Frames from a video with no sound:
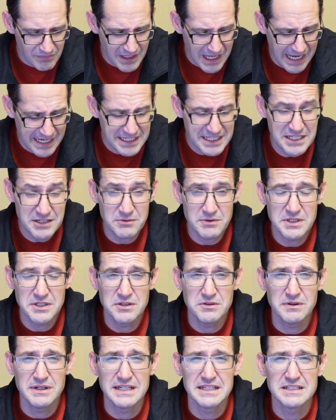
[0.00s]
I need a
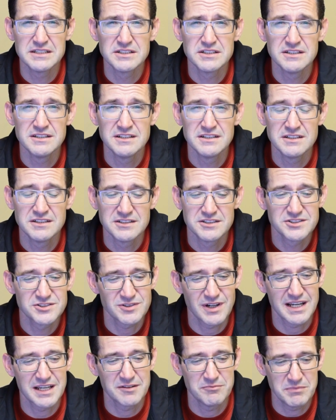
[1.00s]
renewing so
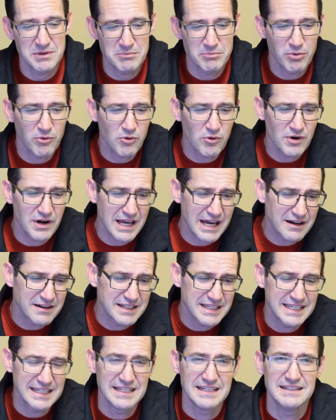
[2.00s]
I can be poured out
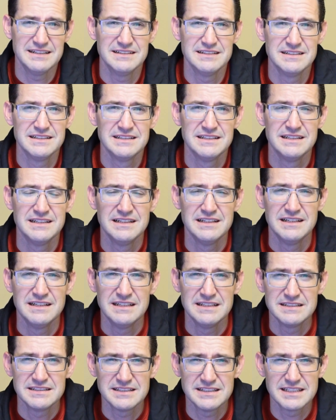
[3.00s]
again
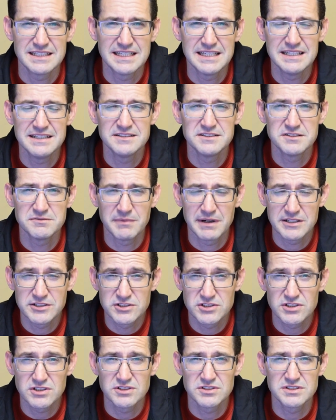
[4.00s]
to the kids of my
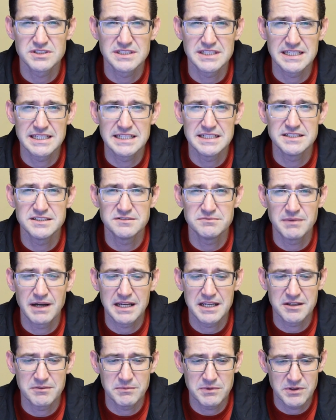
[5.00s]
church and the kids of my
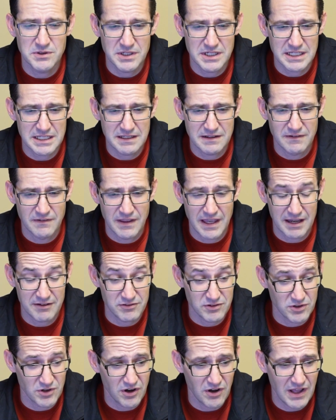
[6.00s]
community.
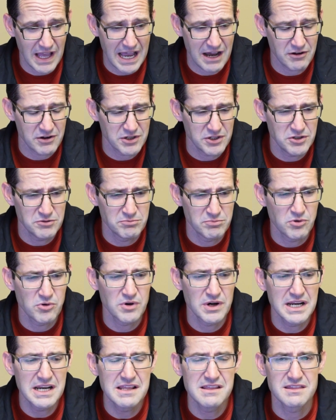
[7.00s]
After all, how can you pour
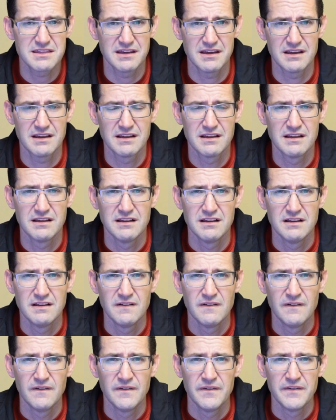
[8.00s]
anything
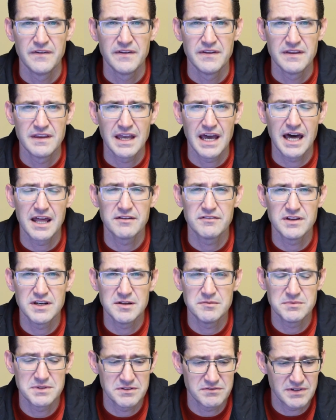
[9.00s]
out of an
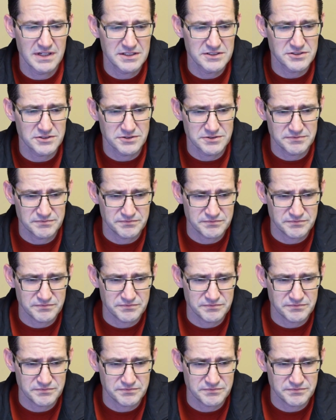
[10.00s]
empty vessel?